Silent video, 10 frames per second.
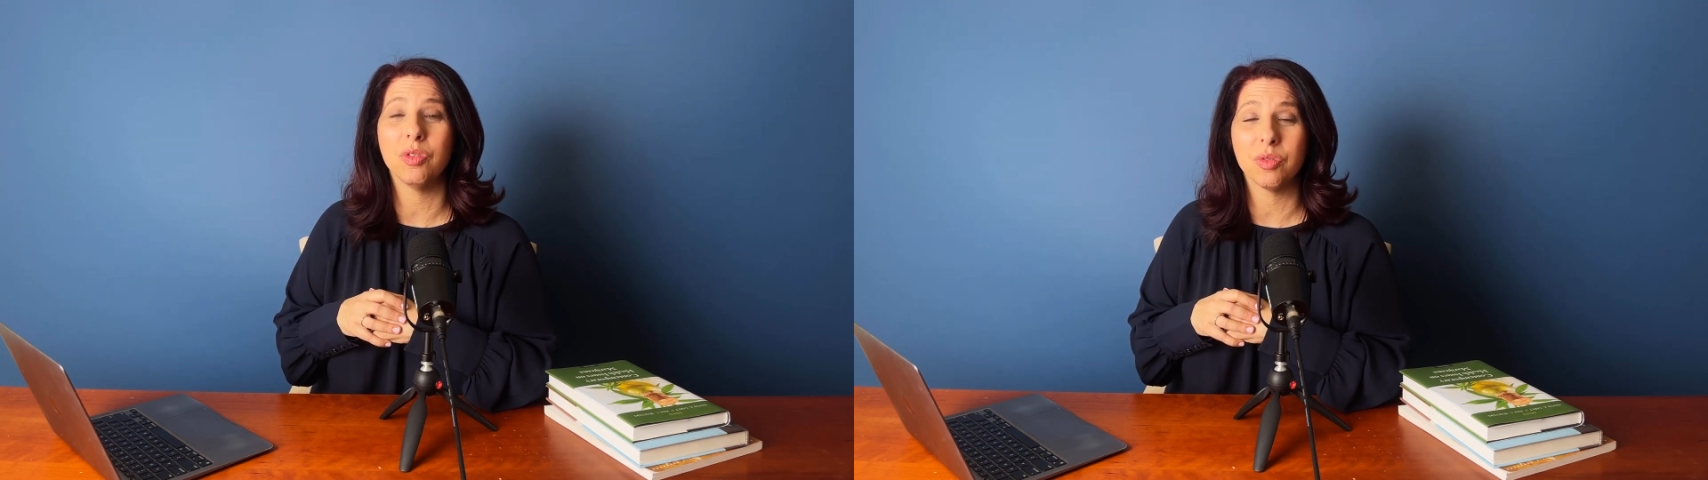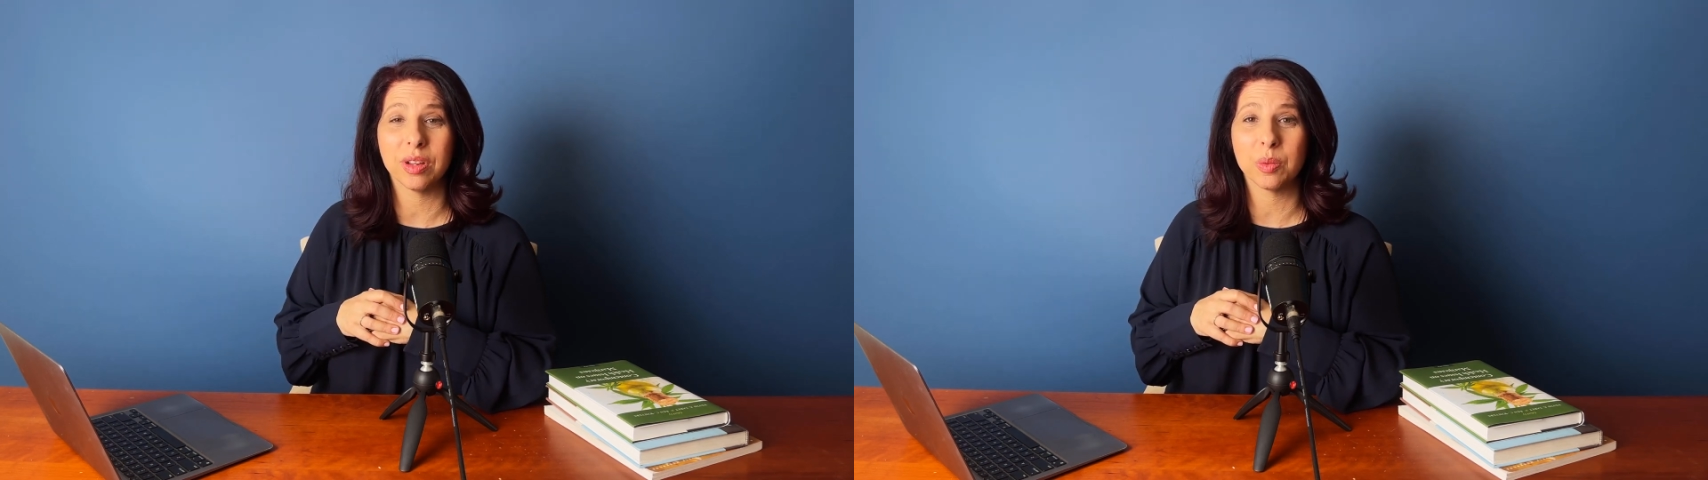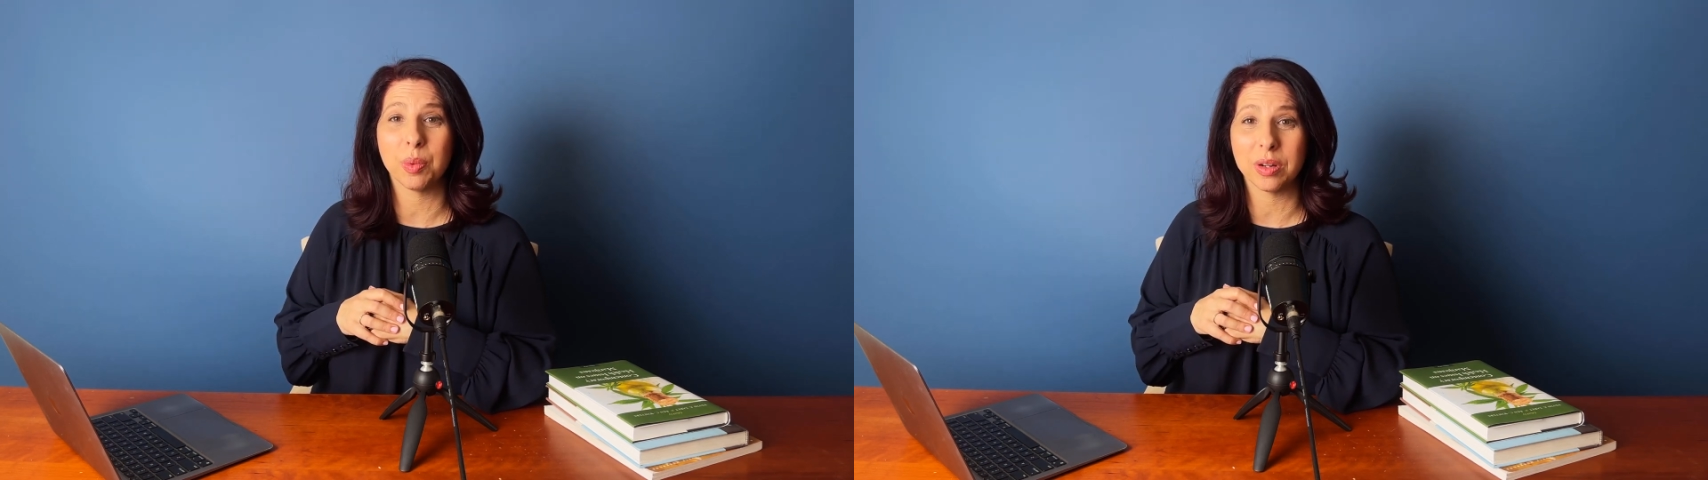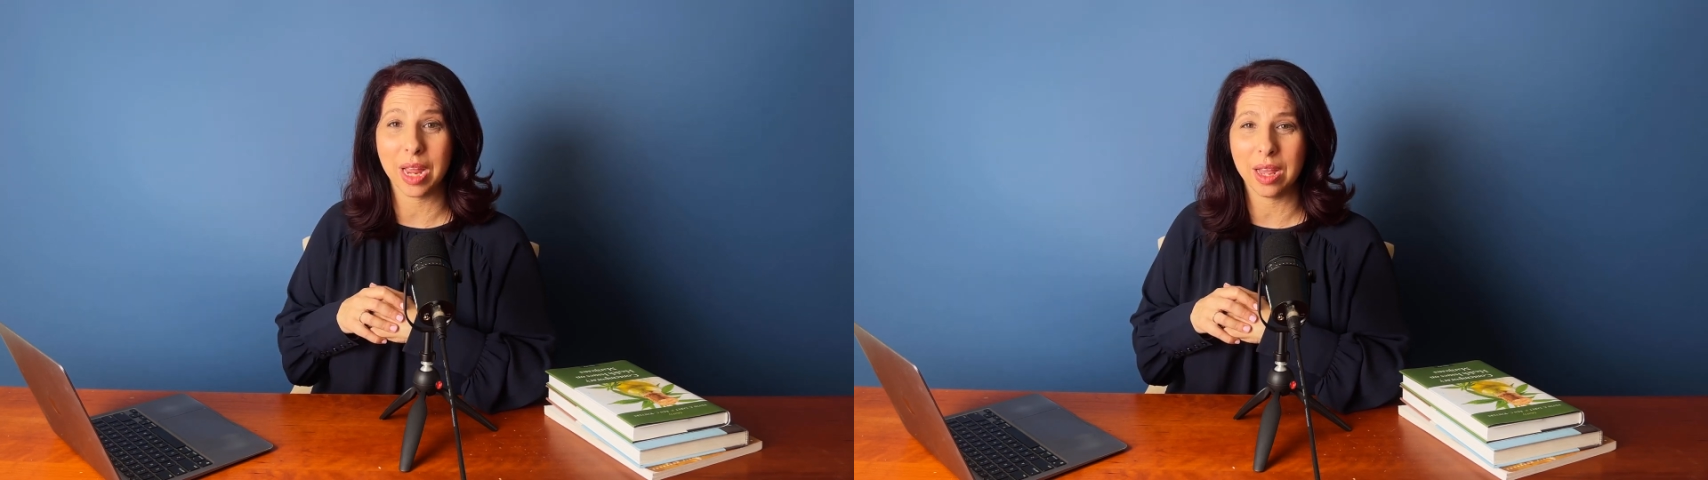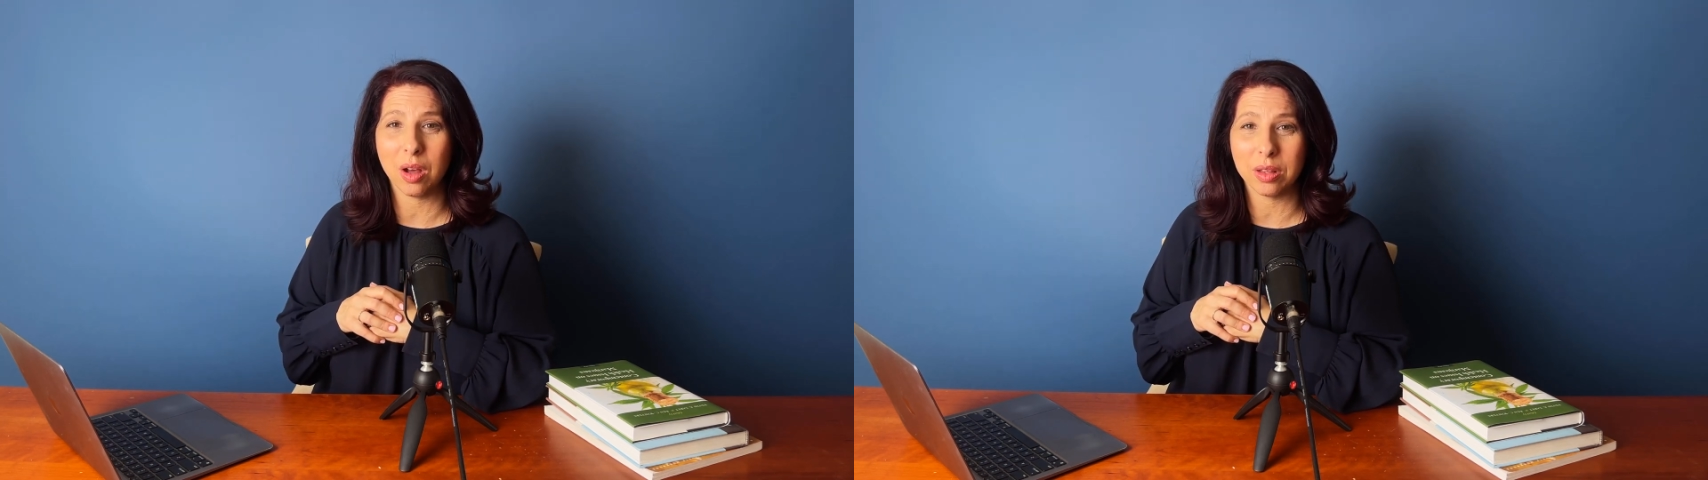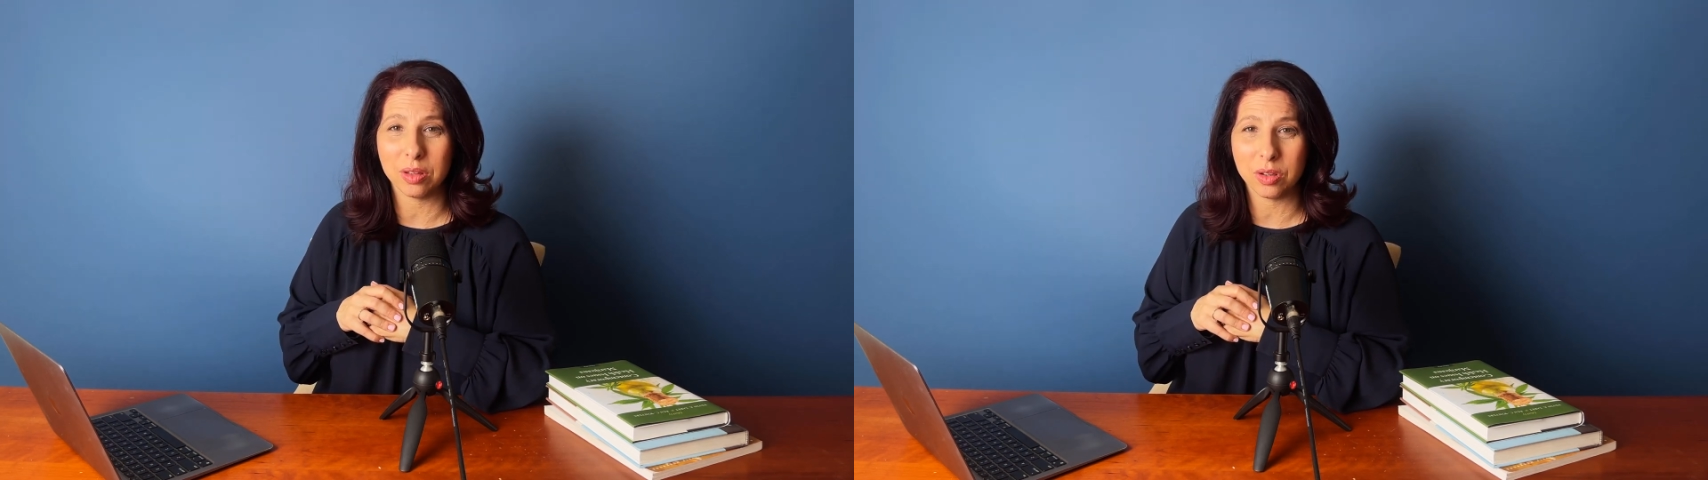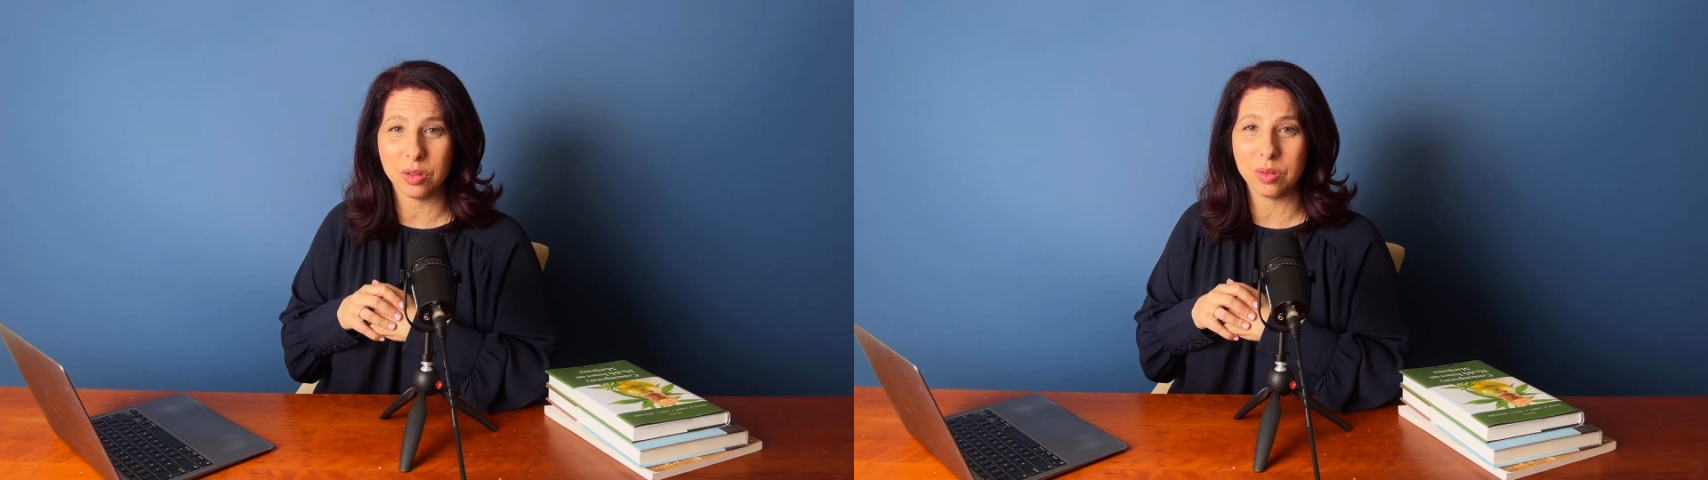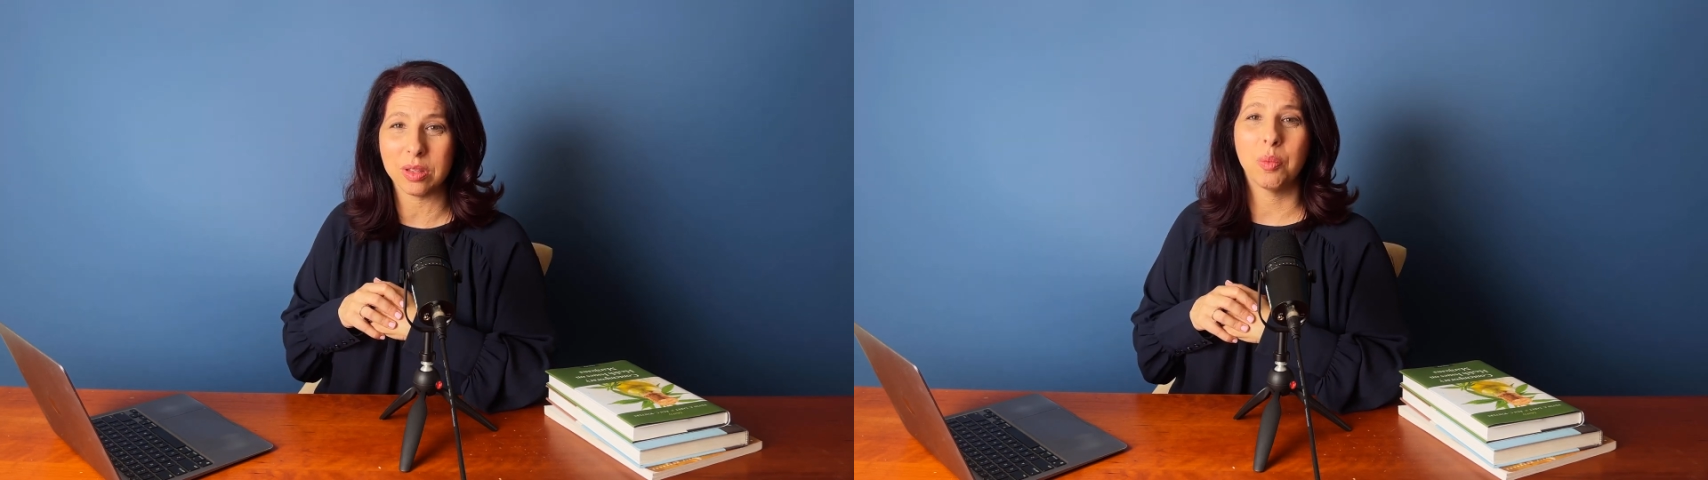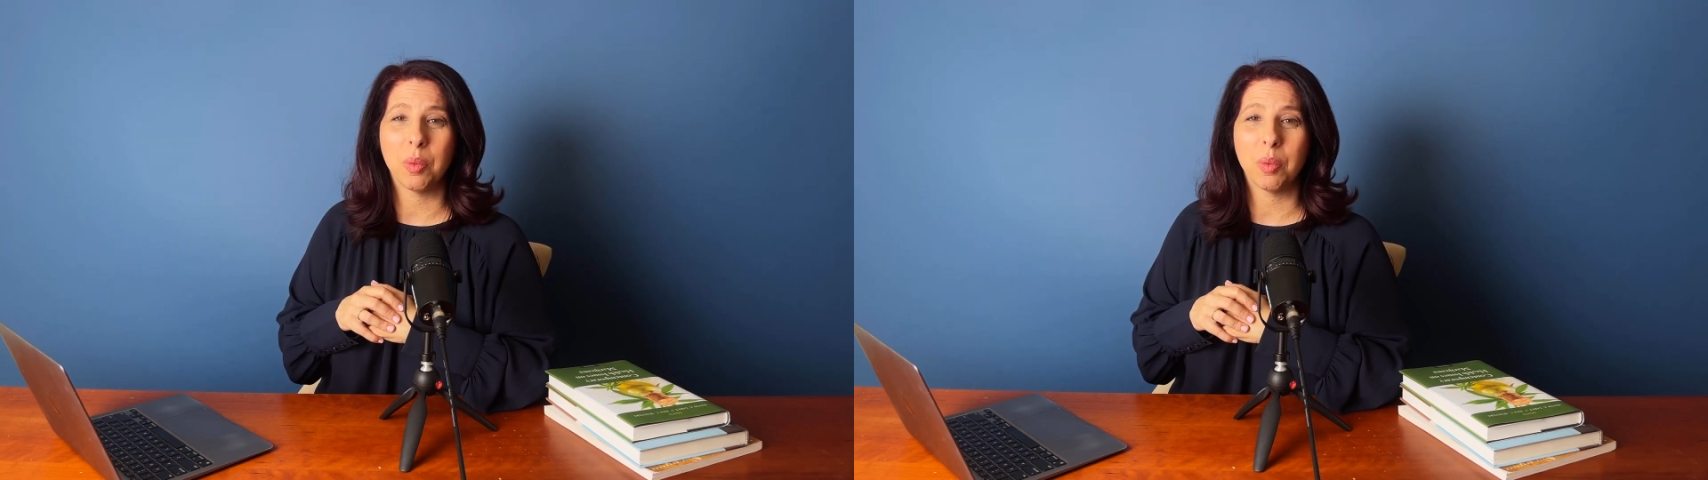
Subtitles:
drinks per day constitutes